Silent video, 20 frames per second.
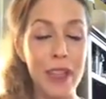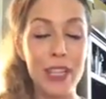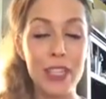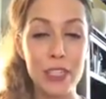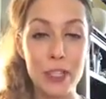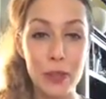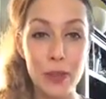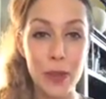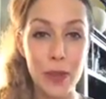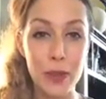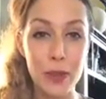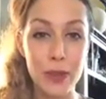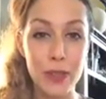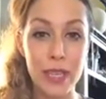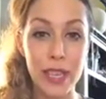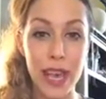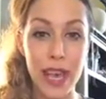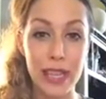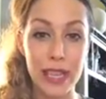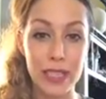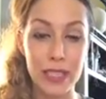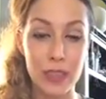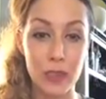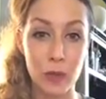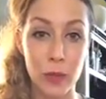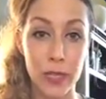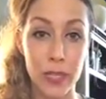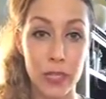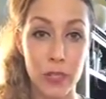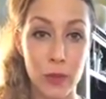Do those at least
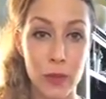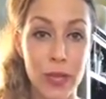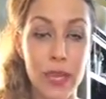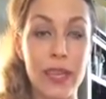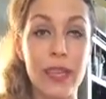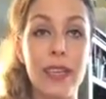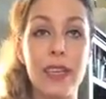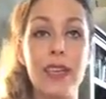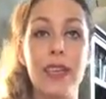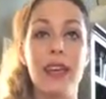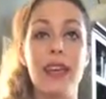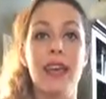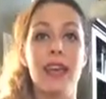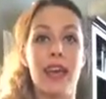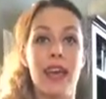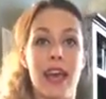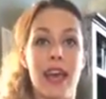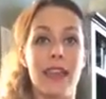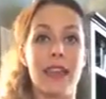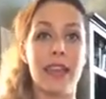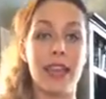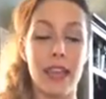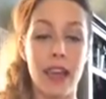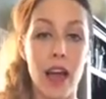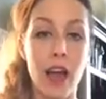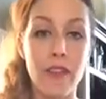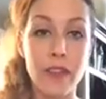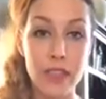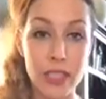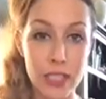once a week. And then
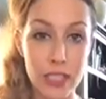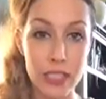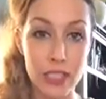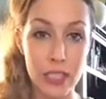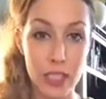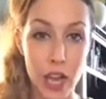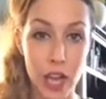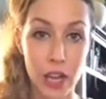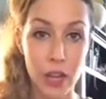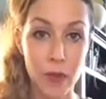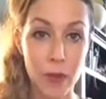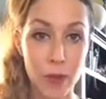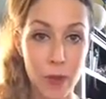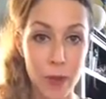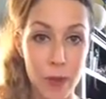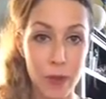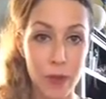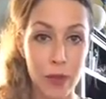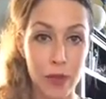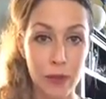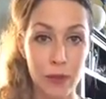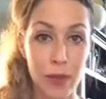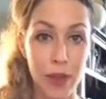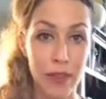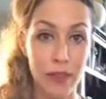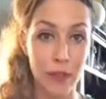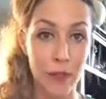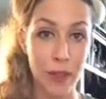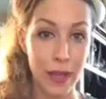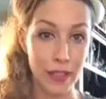obviously talking with people in
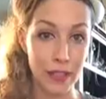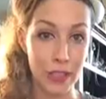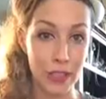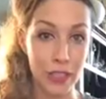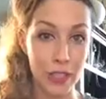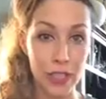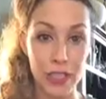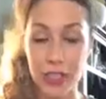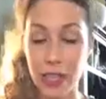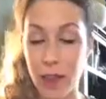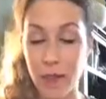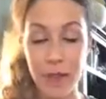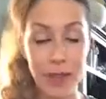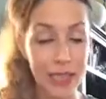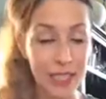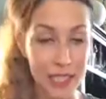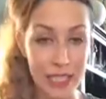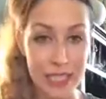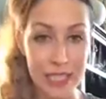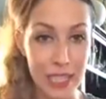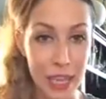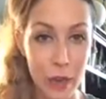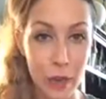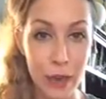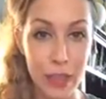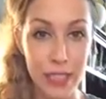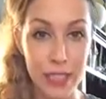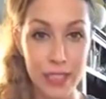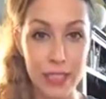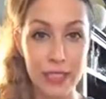private messenger. I mean, this is not what
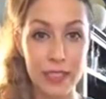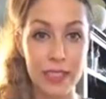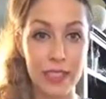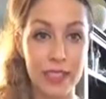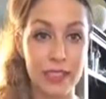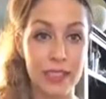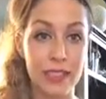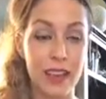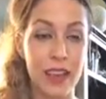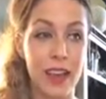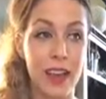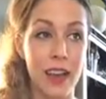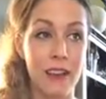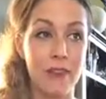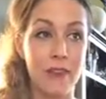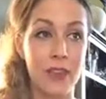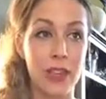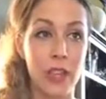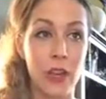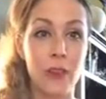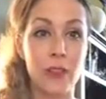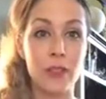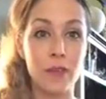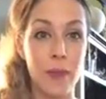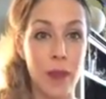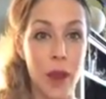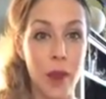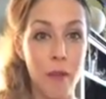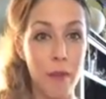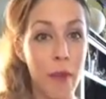this video is
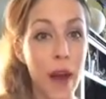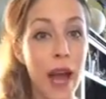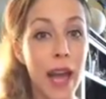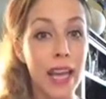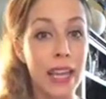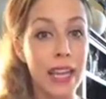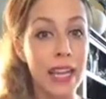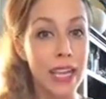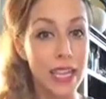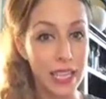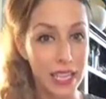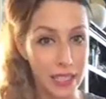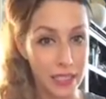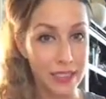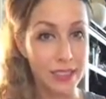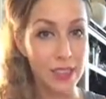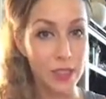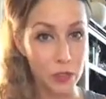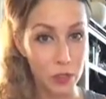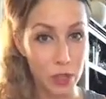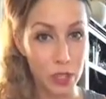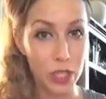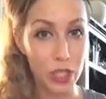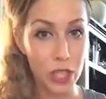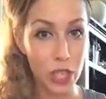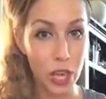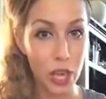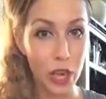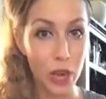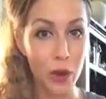about, but you should
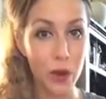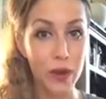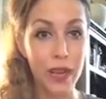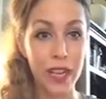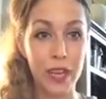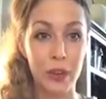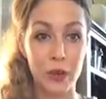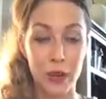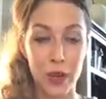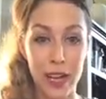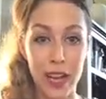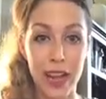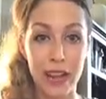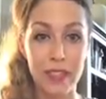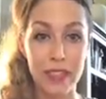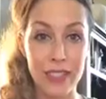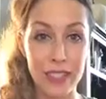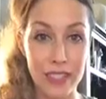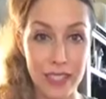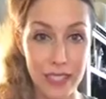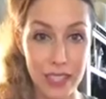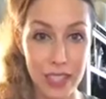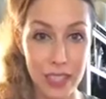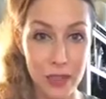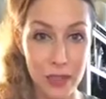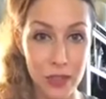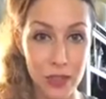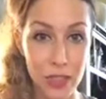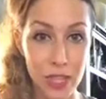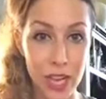know, in order to have a
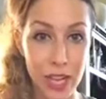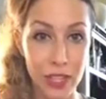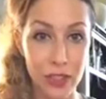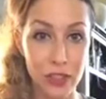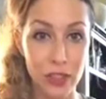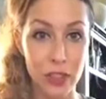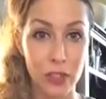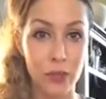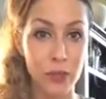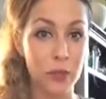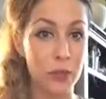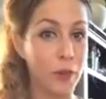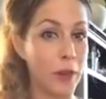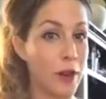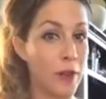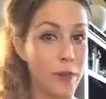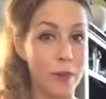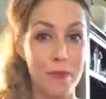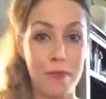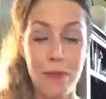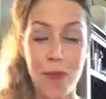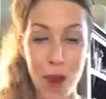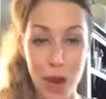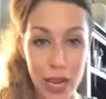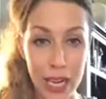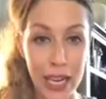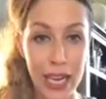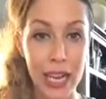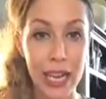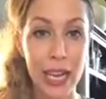successful challenge group, you better be
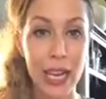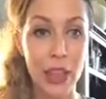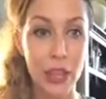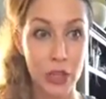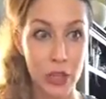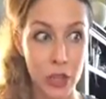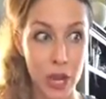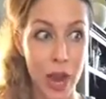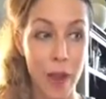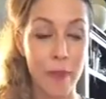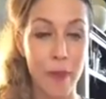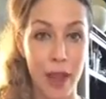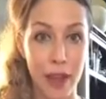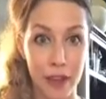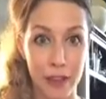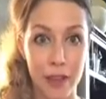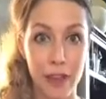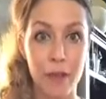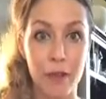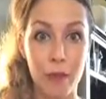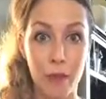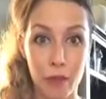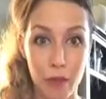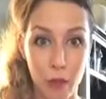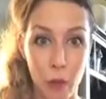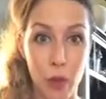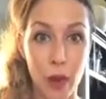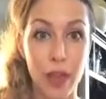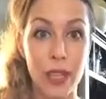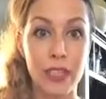marketing the crap out of it
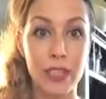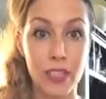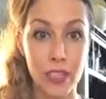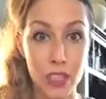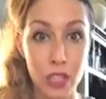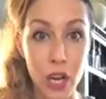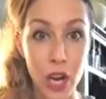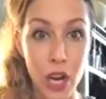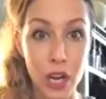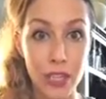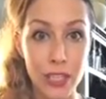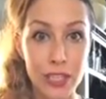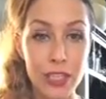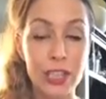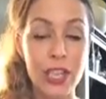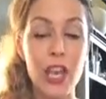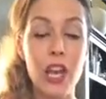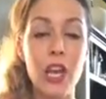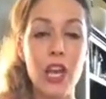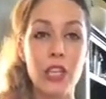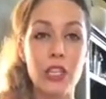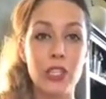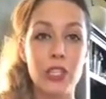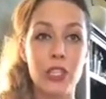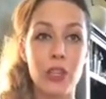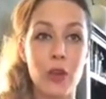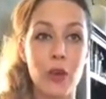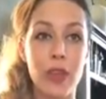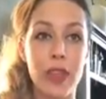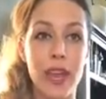before it starts
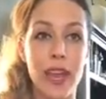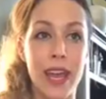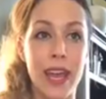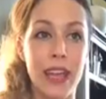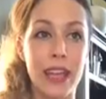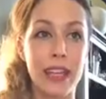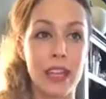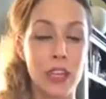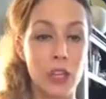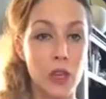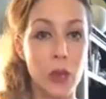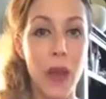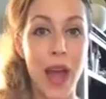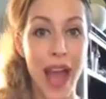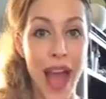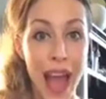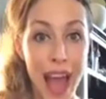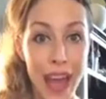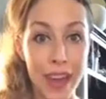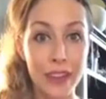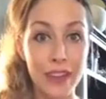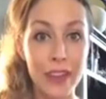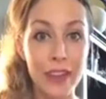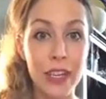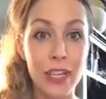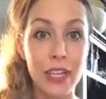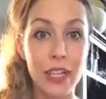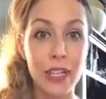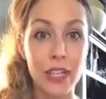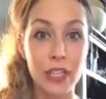so that you have
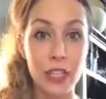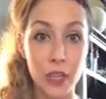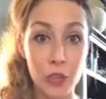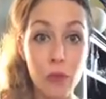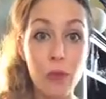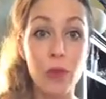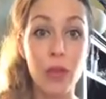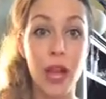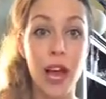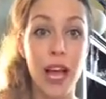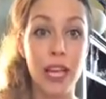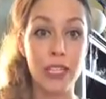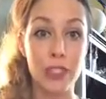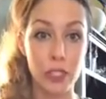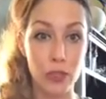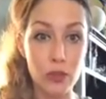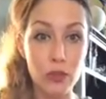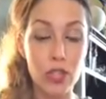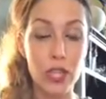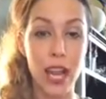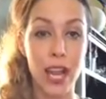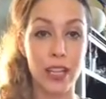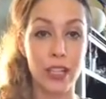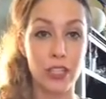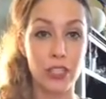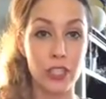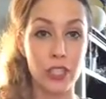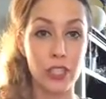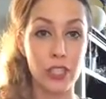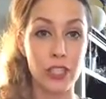new blood, new
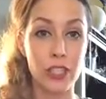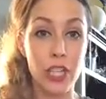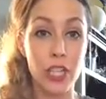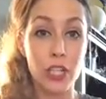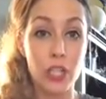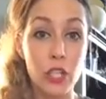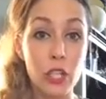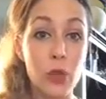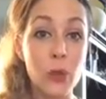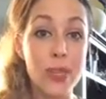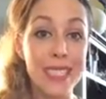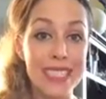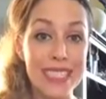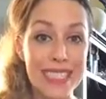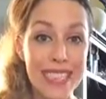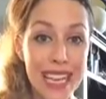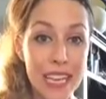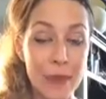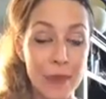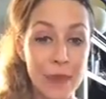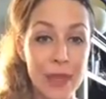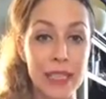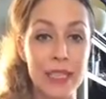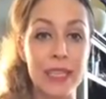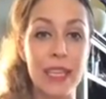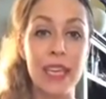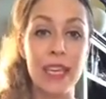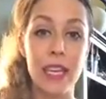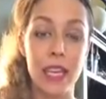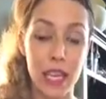challengers, new excitement
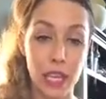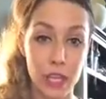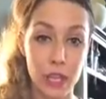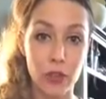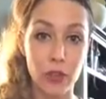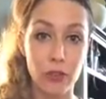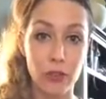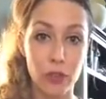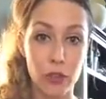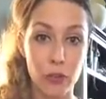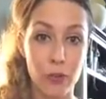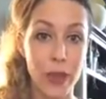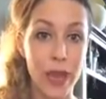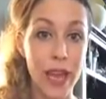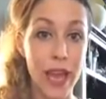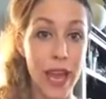in your group